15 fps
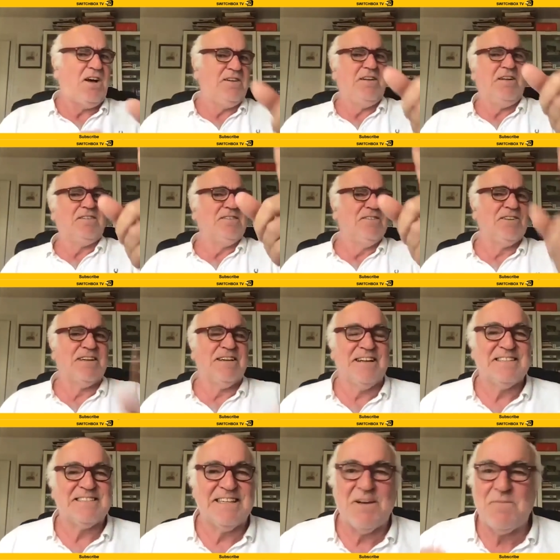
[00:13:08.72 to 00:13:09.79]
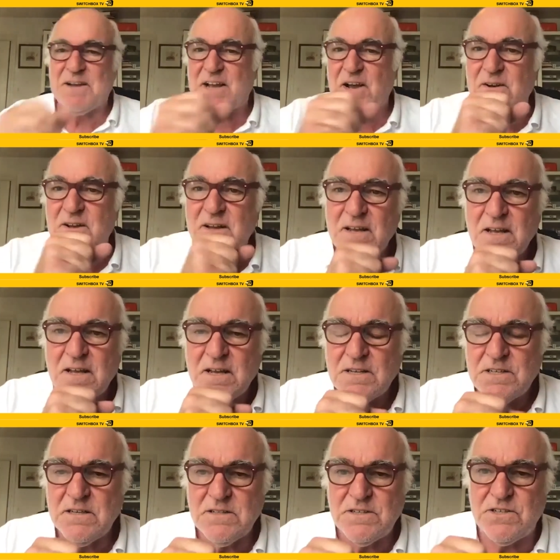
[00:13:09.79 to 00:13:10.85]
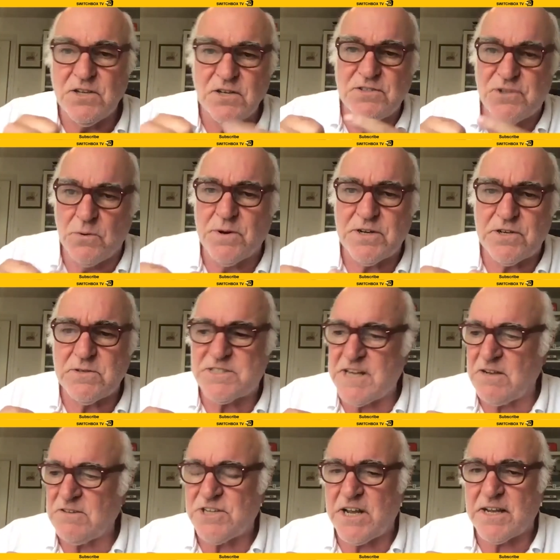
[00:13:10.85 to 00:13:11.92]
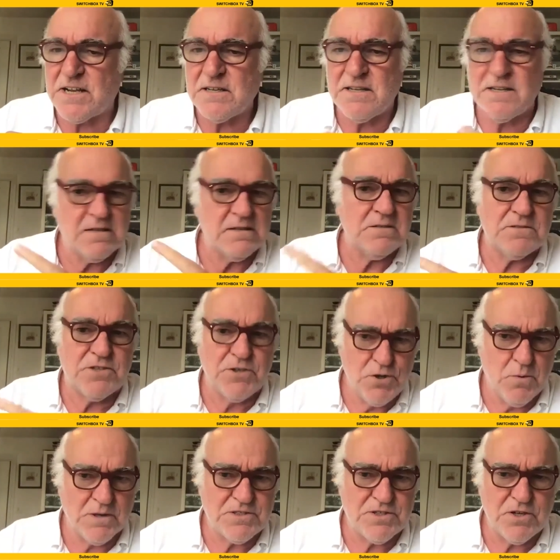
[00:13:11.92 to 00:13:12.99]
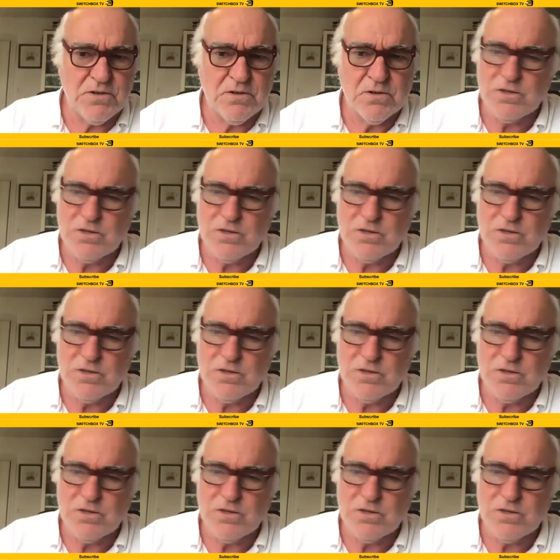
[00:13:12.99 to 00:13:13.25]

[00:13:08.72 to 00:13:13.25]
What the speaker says: you know, look at us, and then we go, do you want to do a sound check? Do you want to?